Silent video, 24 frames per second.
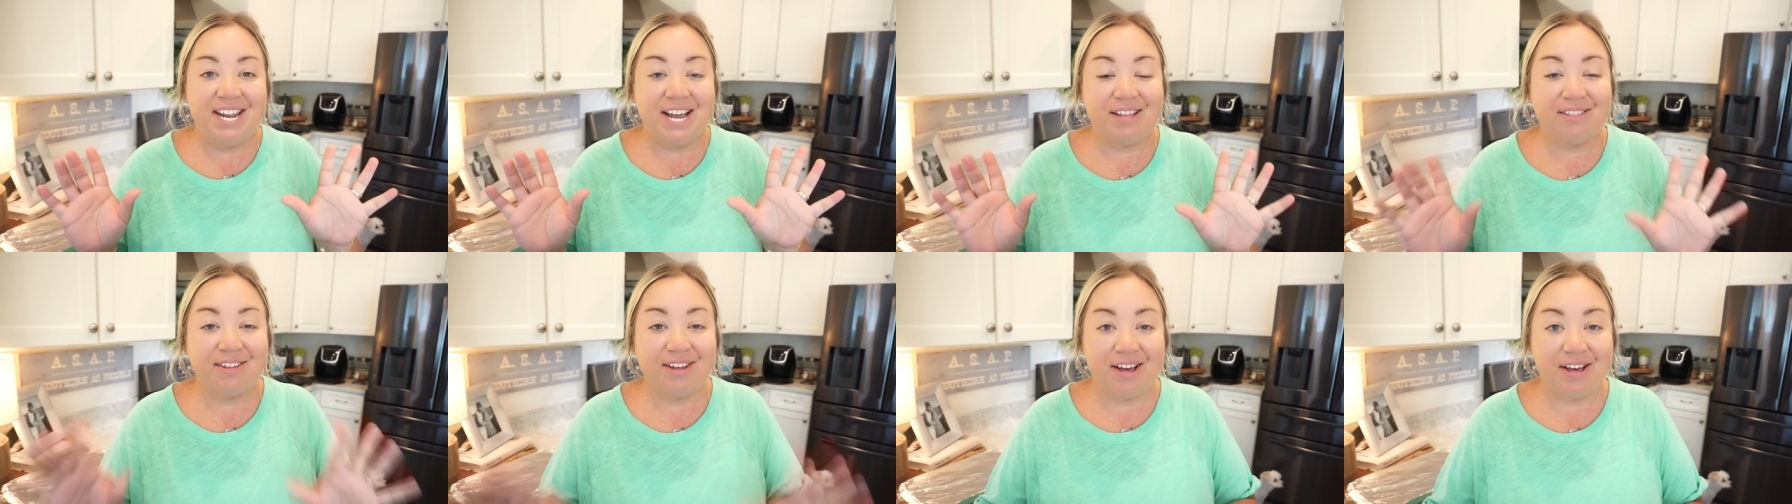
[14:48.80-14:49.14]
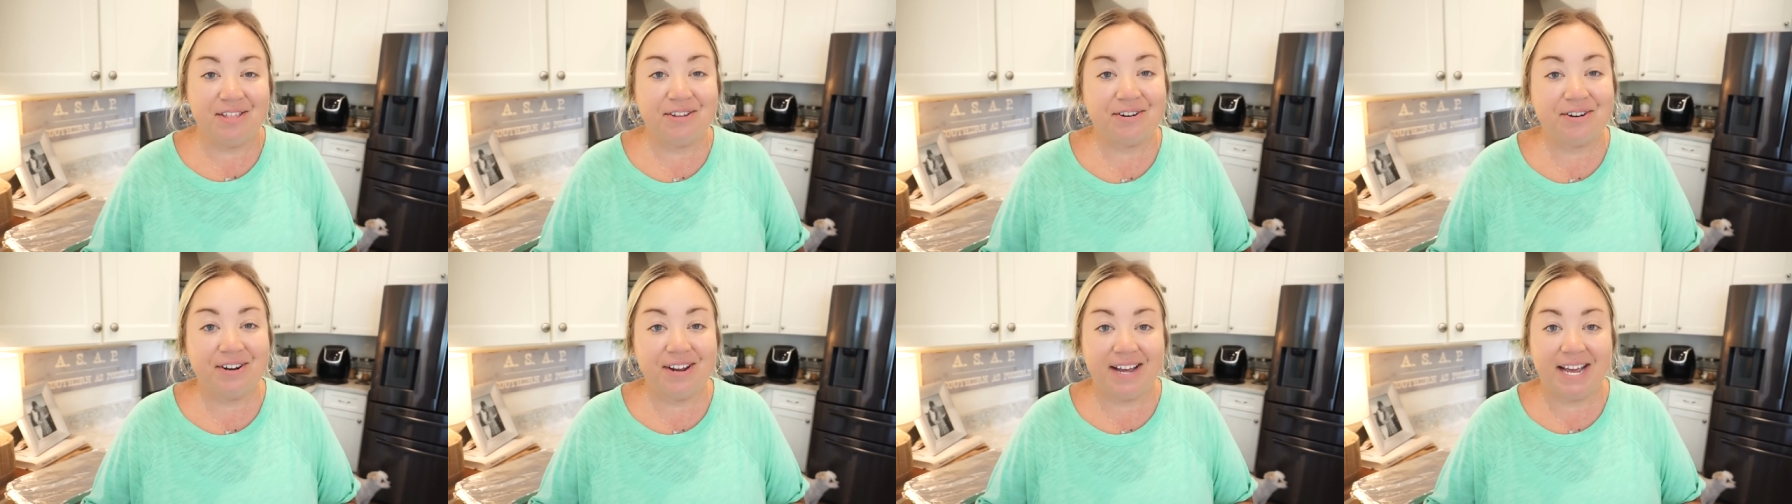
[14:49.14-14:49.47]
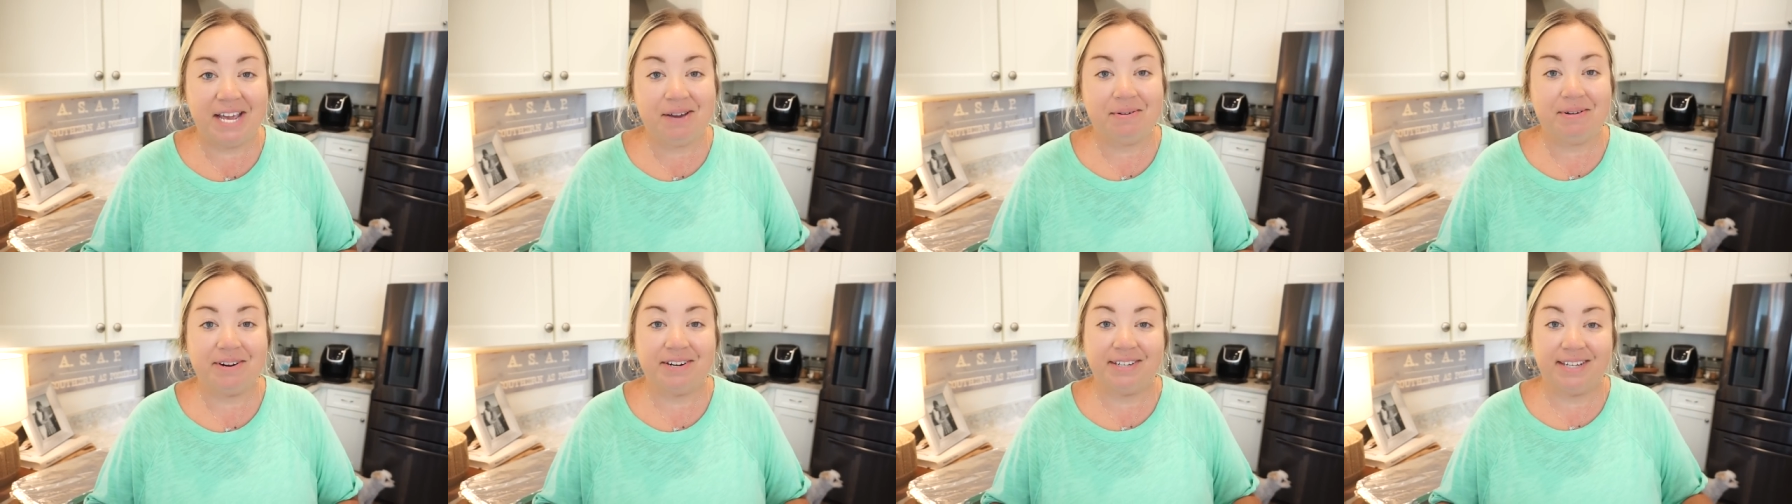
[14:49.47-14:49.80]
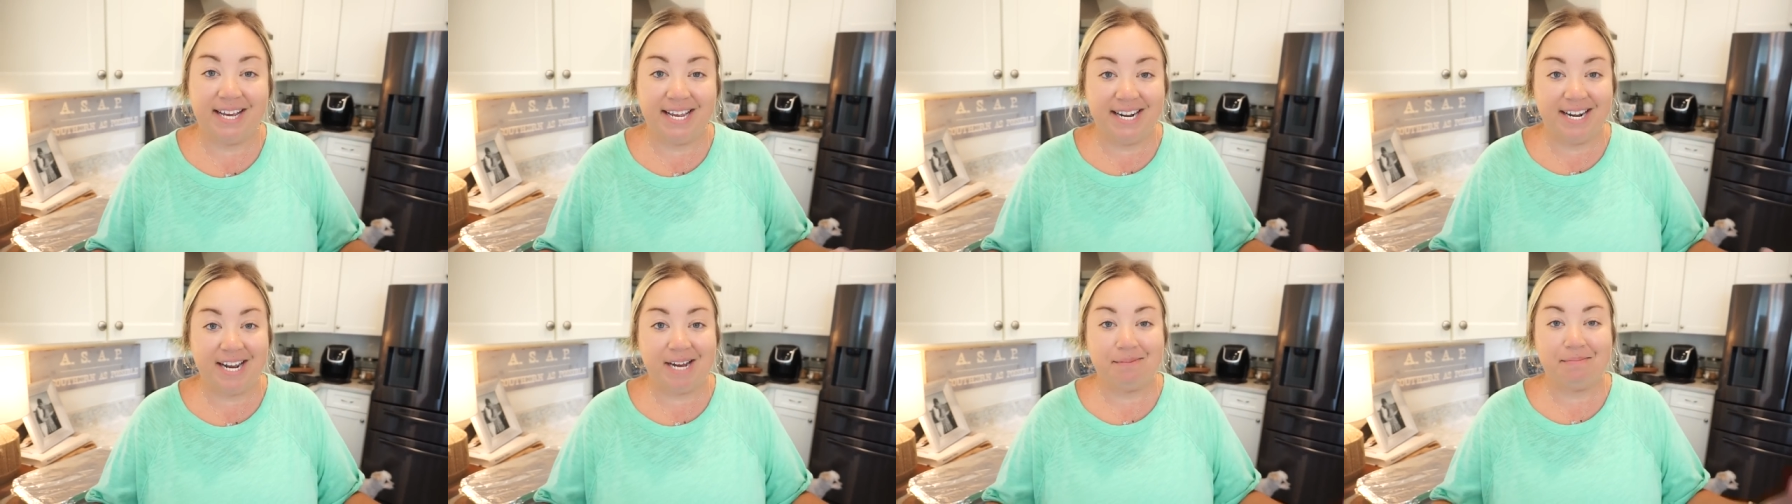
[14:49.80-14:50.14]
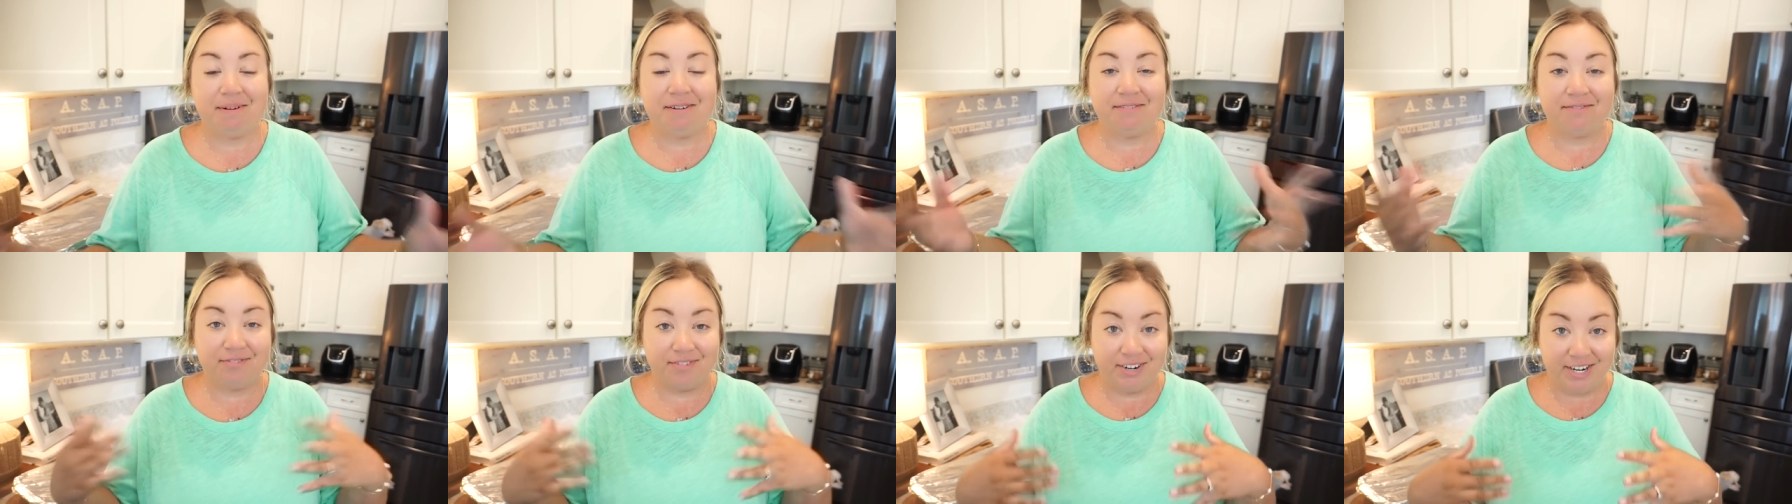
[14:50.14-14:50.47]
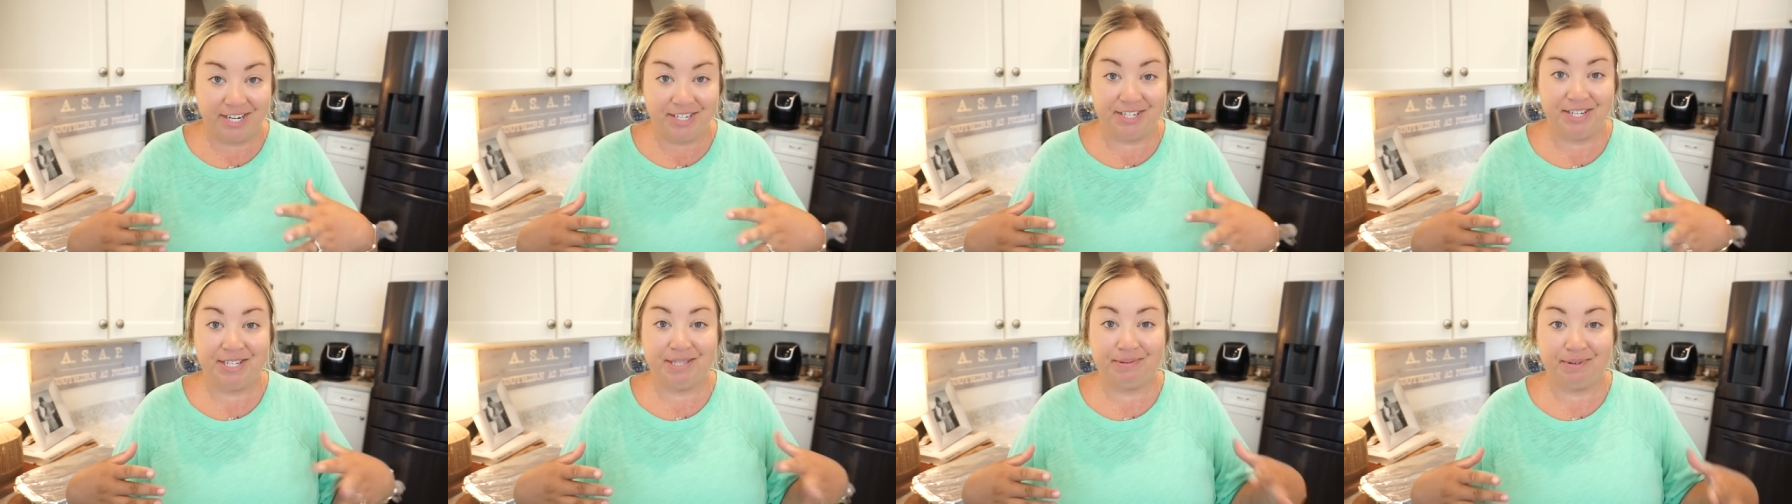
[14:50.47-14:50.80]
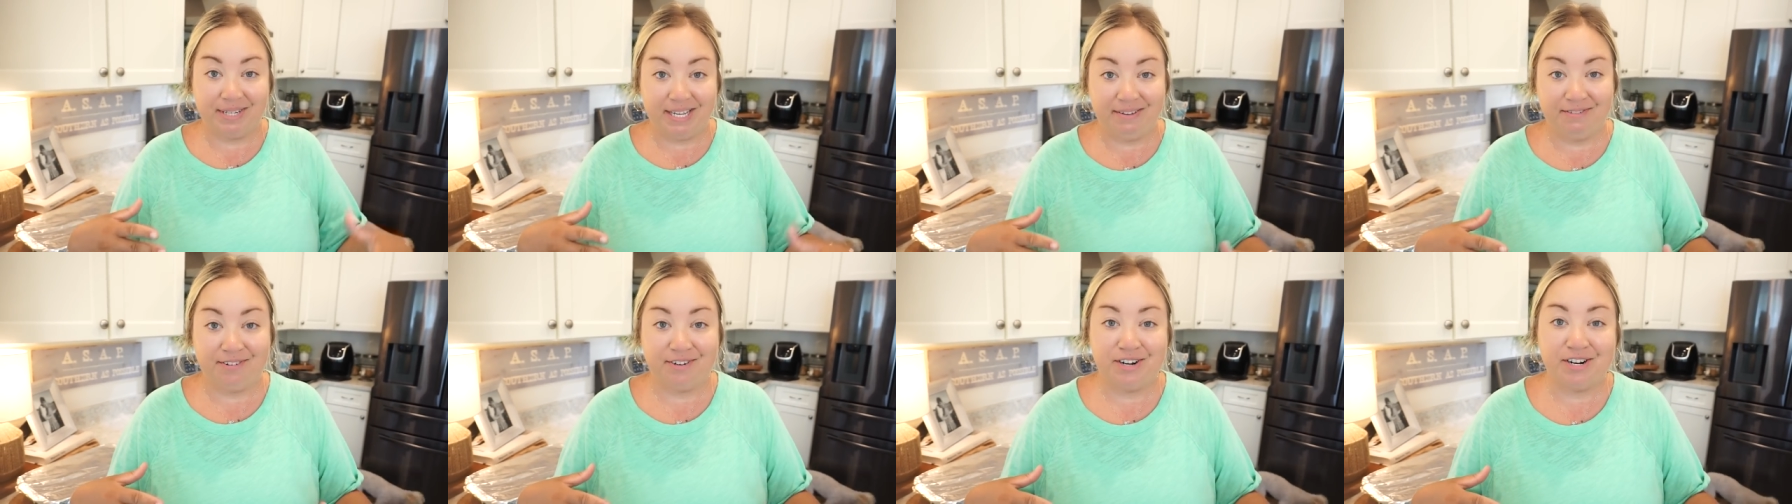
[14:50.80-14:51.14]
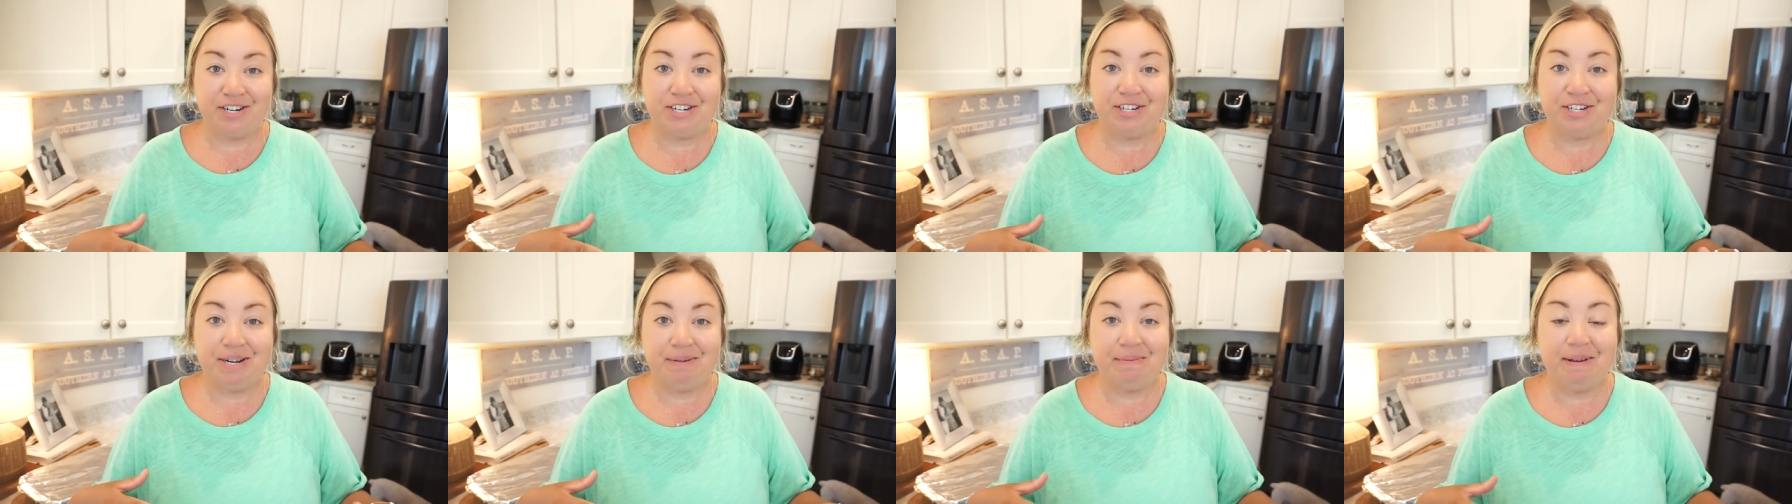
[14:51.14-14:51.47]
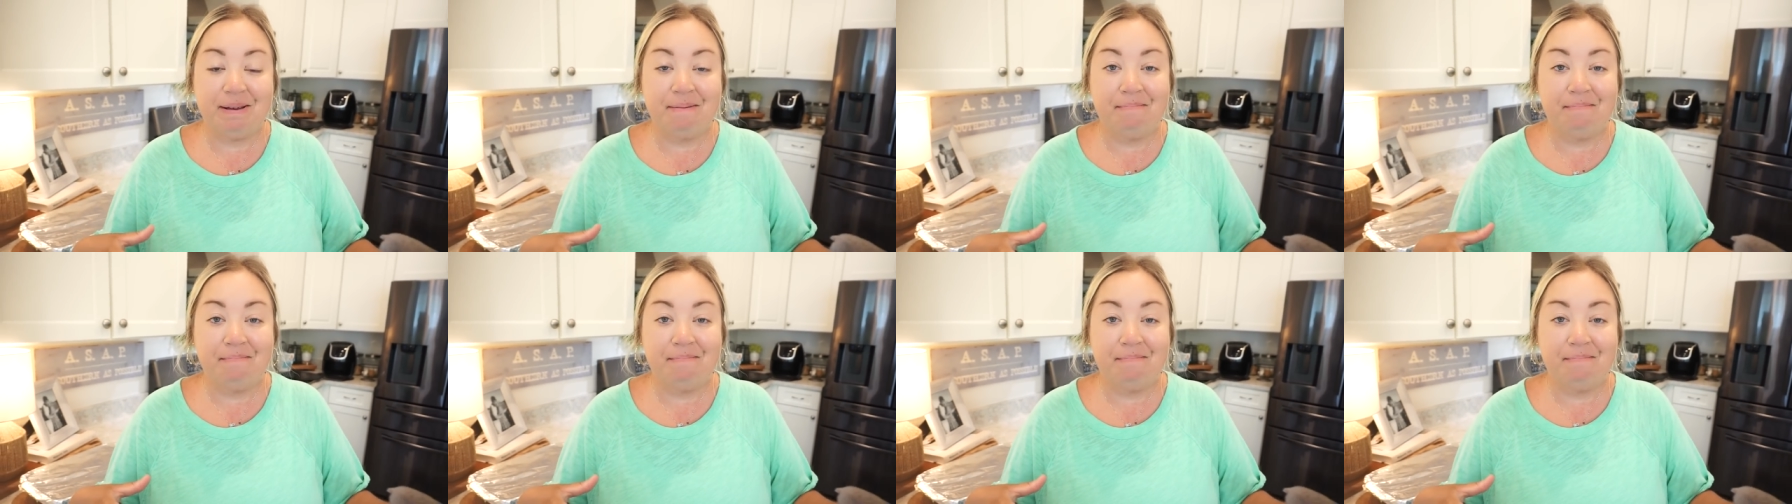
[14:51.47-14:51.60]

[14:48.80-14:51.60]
Now the other night we were cleaning out my fridge since we're leaving on our trip,